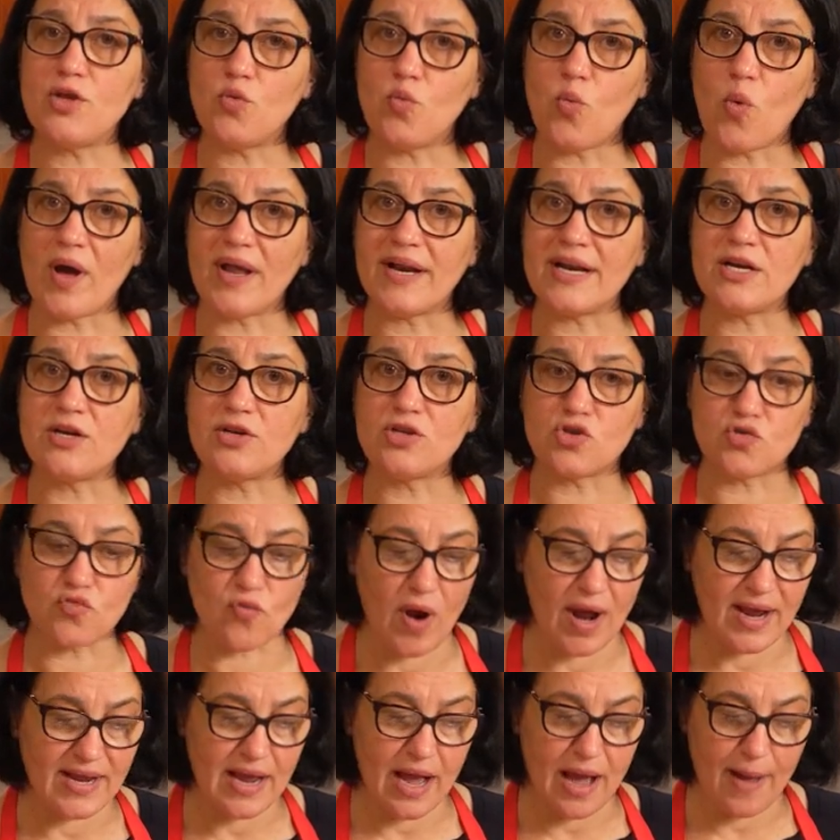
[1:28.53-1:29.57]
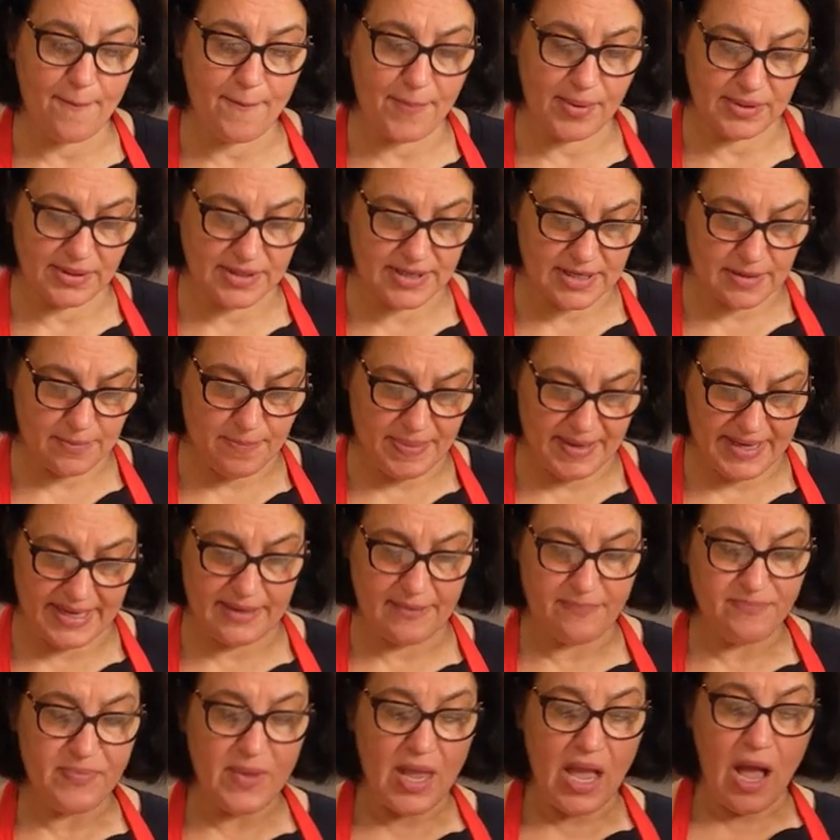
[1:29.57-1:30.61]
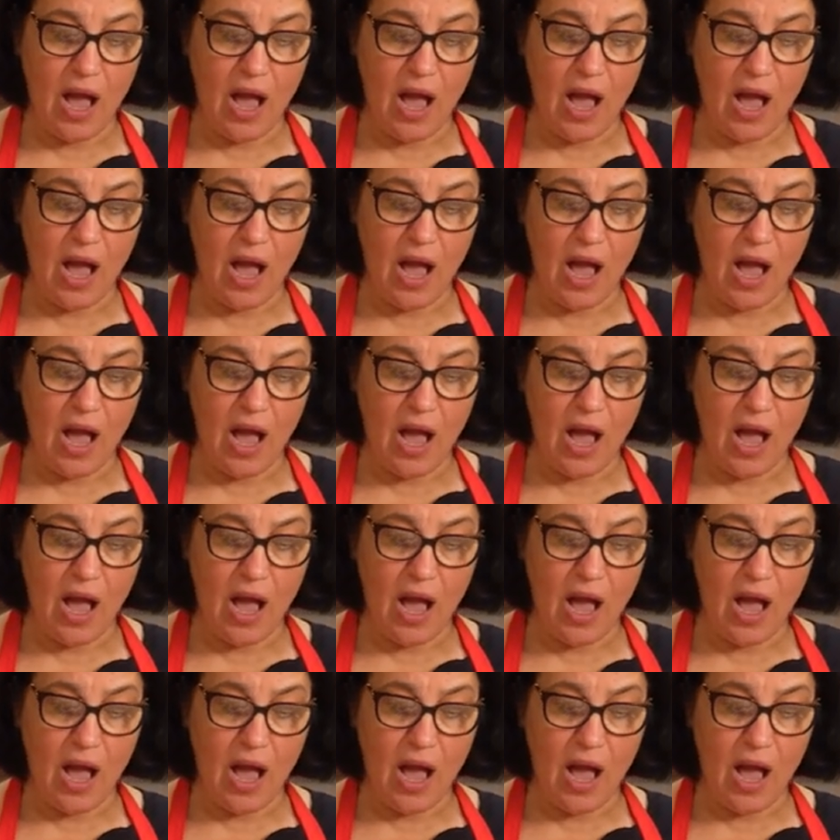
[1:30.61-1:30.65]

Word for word: You want it to dry up a little bit.